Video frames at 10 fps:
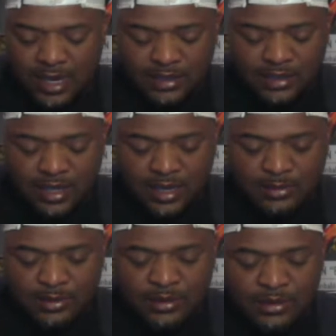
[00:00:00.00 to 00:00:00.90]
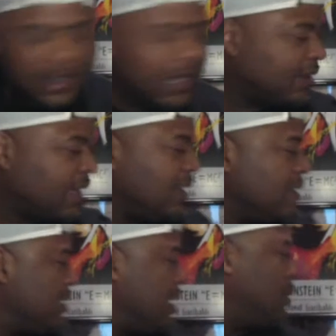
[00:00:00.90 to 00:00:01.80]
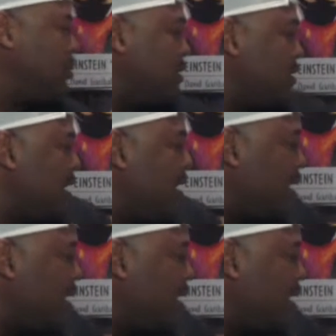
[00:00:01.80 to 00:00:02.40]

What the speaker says: Diop, I can't think of his name. What's his name,